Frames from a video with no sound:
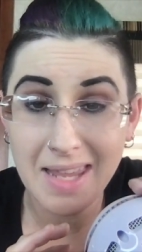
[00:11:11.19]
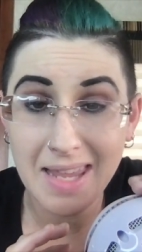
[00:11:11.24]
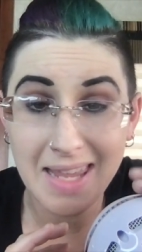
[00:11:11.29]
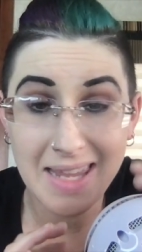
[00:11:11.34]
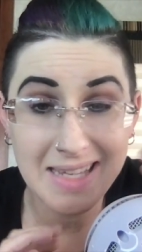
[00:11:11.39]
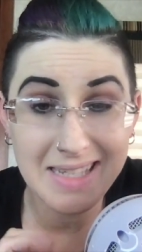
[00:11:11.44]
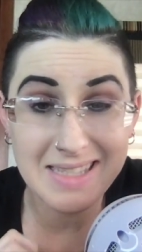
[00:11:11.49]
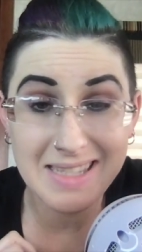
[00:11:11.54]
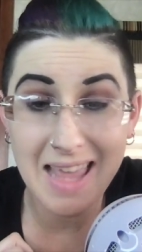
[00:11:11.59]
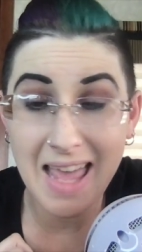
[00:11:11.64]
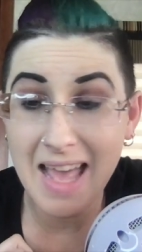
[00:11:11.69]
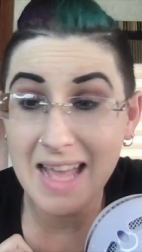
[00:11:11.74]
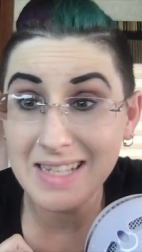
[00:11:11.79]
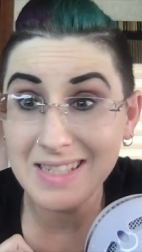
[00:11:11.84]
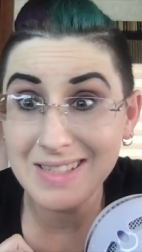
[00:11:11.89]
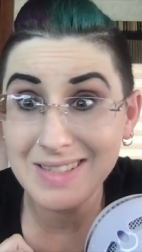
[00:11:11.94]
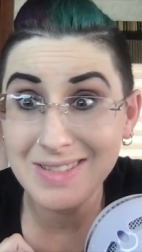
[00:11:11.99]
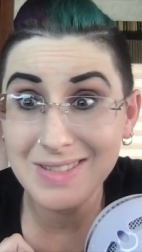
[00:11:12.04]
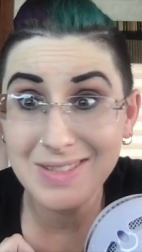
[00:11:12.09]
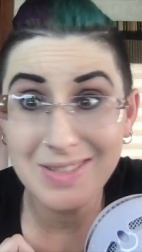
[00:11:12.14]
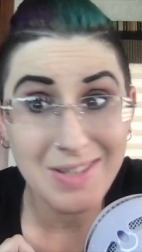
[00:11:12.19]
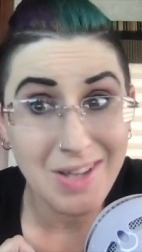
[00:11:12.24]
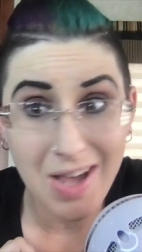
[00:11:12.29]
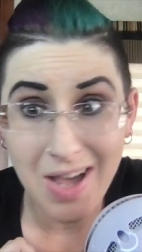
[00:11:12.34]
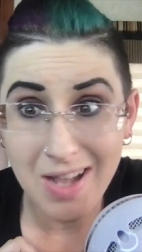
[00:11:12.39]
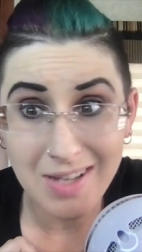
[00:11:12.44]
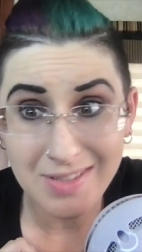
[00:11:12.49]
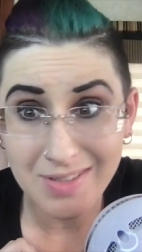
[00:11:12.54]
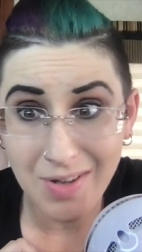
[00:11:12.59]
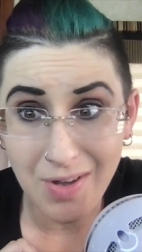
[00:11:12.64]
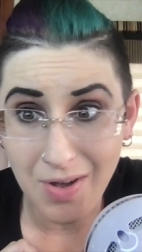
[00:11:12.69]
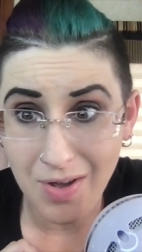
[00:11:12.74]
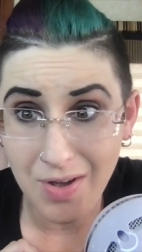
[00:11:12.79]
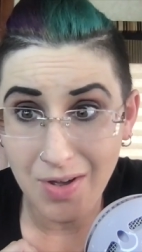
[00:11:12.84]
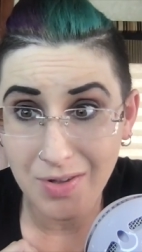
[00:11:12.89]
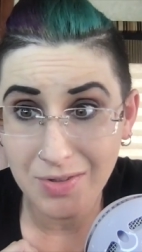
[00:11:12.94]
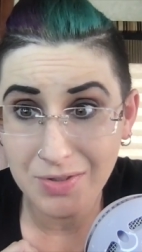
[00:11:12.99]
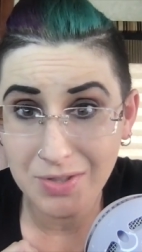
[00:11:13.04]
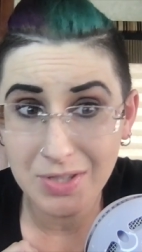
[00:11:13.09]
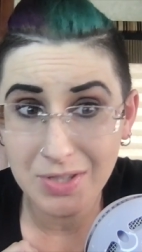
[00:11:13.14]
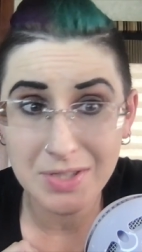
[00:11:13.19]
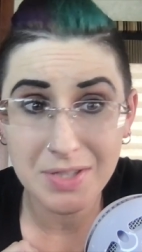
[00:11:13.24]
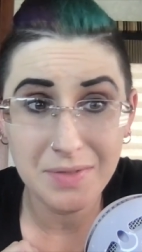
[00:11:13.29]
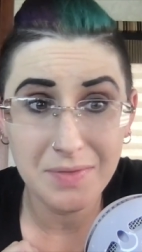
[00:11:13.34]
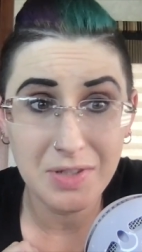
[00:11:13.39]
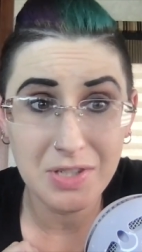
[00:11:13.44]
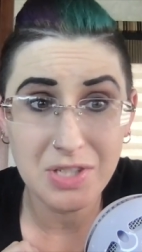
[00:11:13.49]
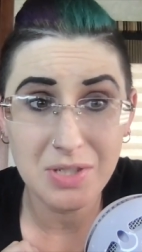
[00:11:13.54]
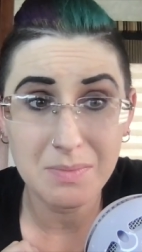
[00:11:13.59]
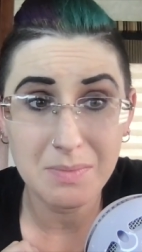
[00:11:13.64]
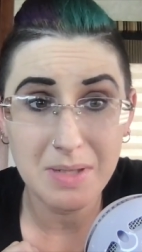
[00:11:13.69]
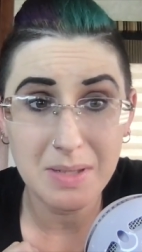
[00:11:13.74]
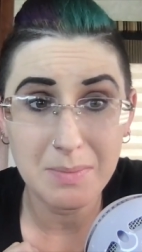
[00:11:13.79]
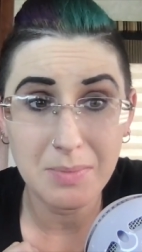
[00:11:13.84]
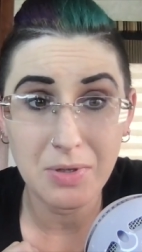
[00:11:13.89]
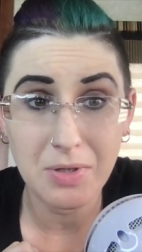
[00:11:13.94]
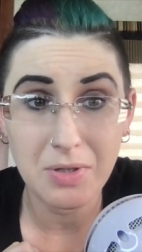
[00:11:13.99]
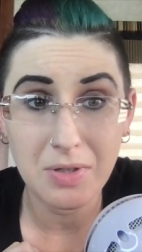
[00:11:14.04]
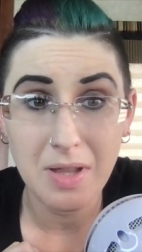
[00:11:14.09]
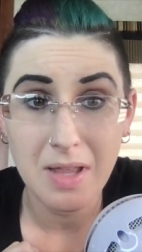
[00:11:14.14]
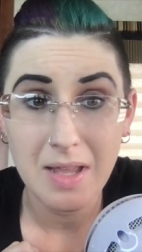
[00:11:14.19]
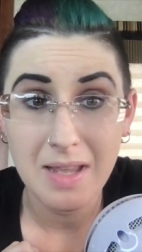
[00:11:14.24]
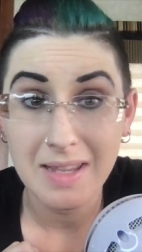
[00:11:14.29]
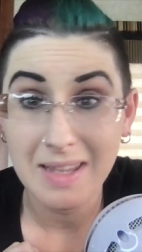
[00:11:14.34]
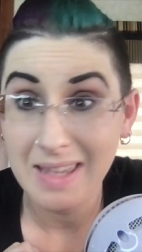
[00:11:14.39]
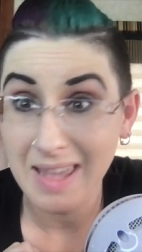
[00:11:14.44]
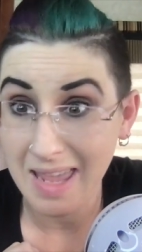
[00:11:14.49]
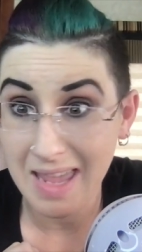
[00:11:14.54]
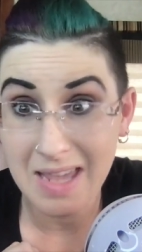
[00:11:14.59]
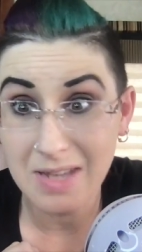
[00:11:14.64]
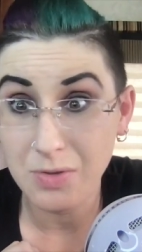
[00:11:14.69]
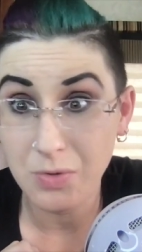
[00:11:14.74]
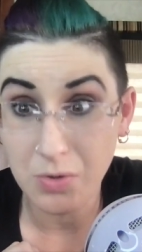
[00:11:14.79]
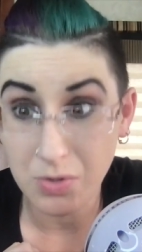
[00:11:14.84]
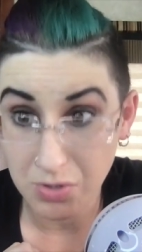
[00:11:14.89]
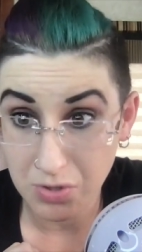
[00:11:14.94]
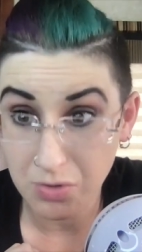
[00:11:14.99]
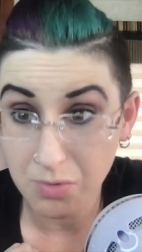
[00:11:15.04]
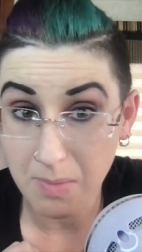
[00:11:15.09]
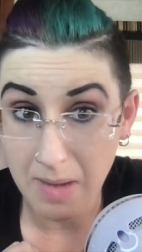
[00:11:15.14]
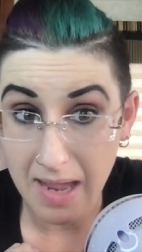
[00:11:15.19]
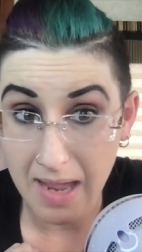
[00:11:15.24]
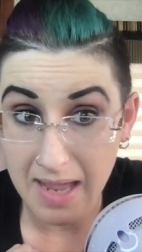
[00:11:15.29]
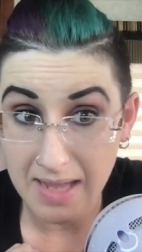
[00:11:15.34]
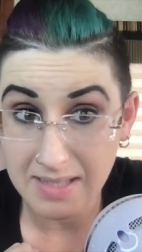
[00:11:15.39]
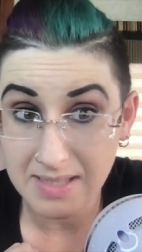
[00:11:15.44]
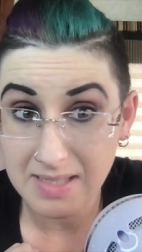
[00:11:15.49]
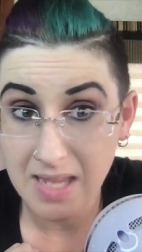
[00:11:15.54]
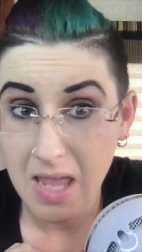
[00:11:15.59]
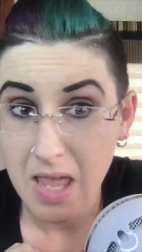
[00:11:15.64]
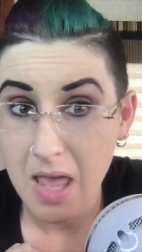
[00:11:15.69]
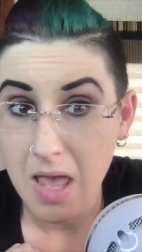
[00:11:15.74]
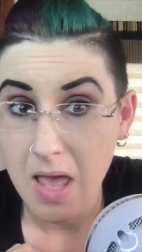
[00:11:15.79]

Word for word: is that not all neurodivergent people can or do mask,